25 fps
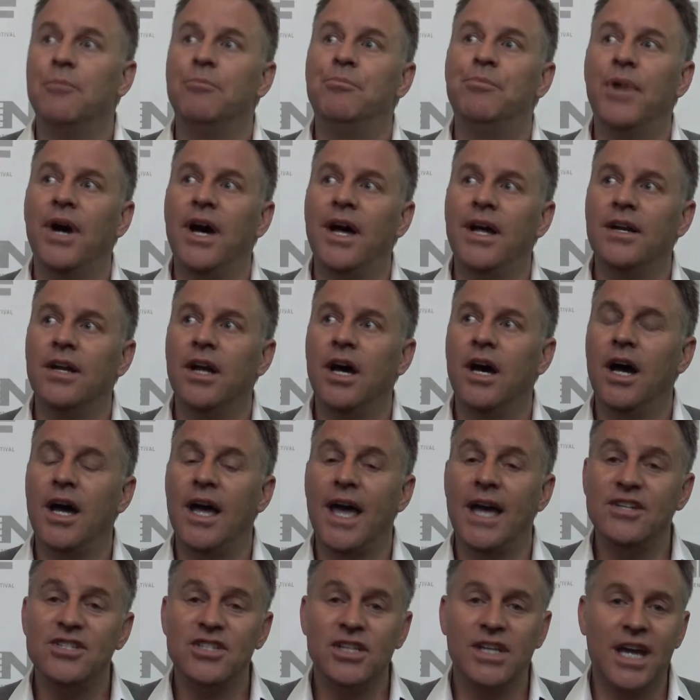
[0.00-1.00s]
But
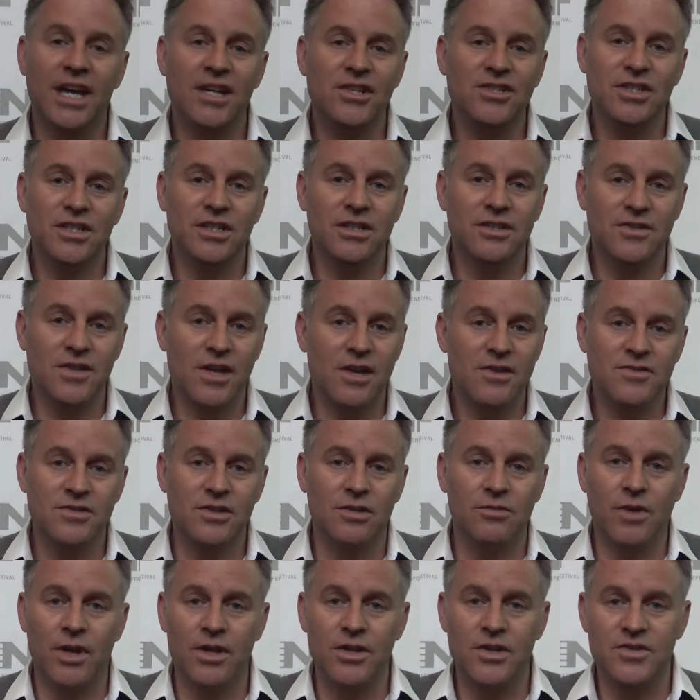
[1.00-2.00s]
education is
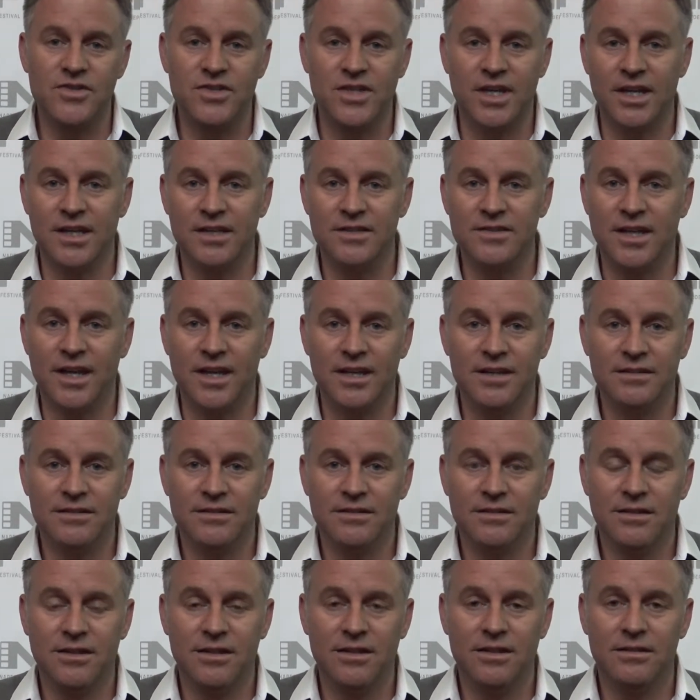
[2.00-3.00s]
also one of those things that,
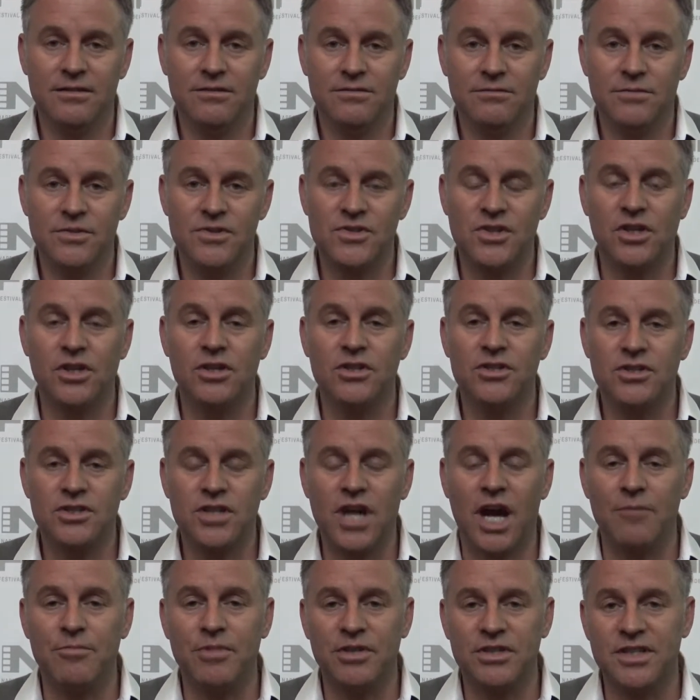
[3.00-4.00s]
was a good
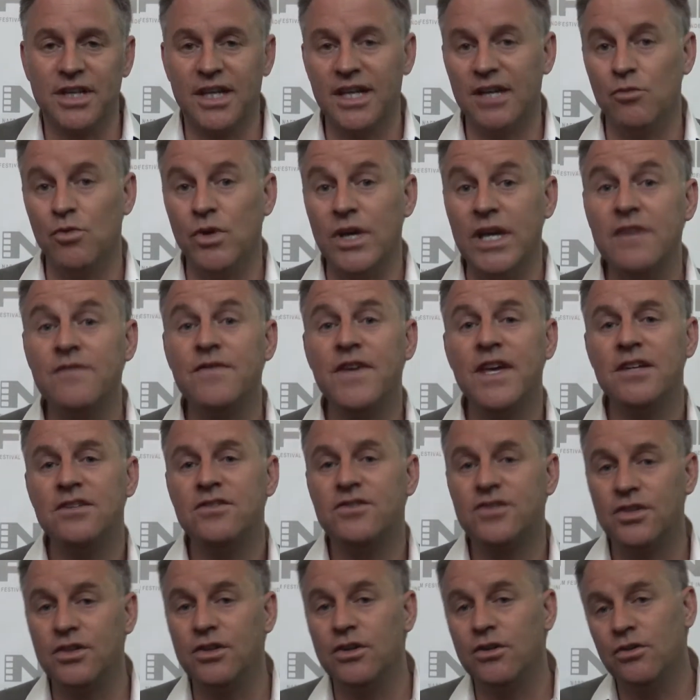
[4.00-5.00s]
topic to weave
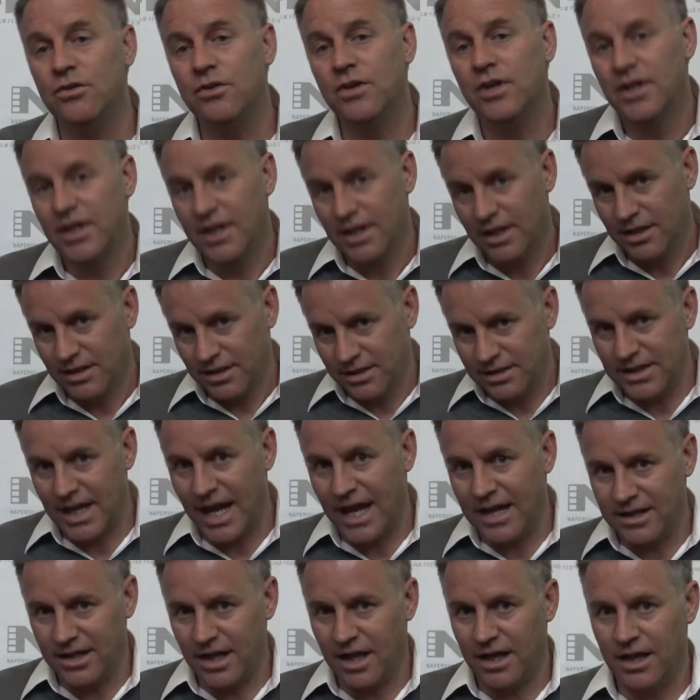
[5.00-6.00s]
into
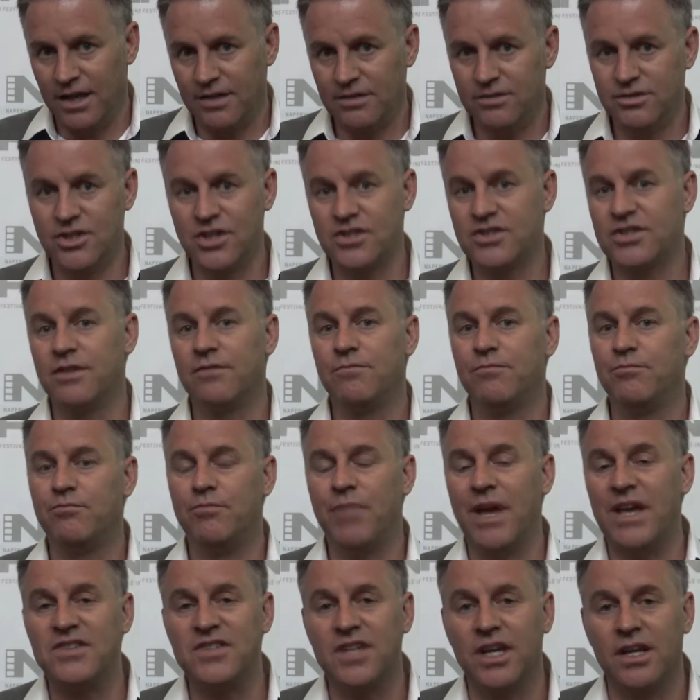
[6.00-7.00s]
yet just a
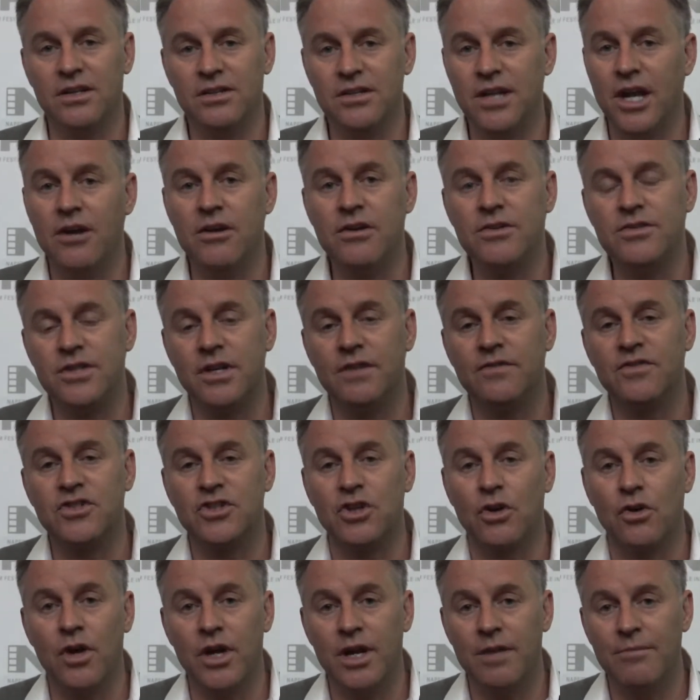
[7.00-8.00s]
basic narrative
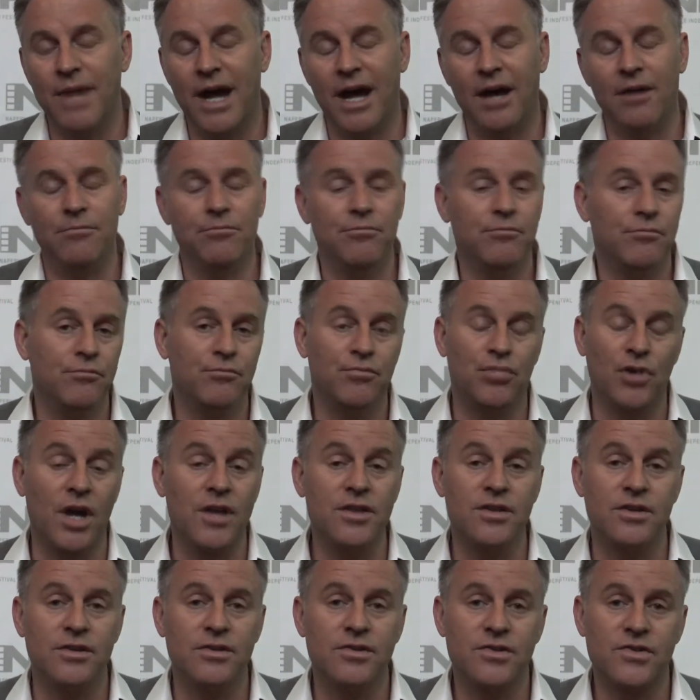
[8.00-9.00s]
story about
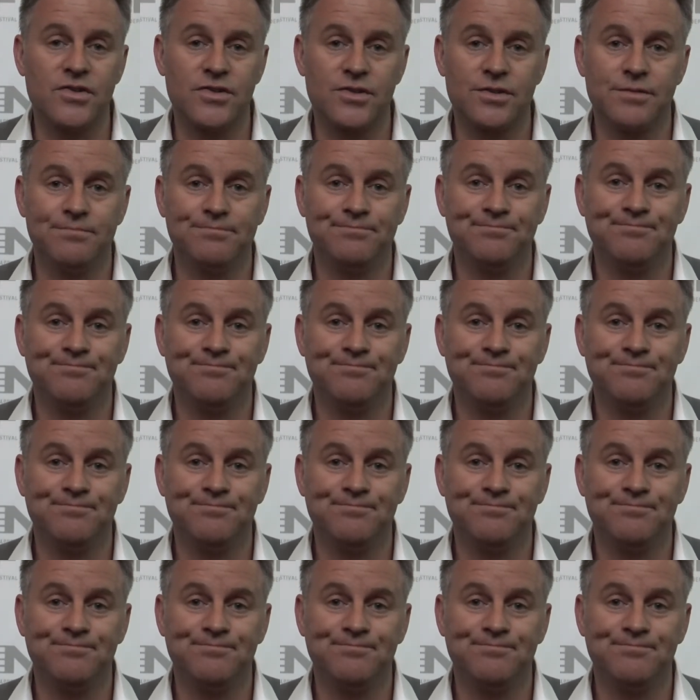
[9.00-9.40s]
brothers.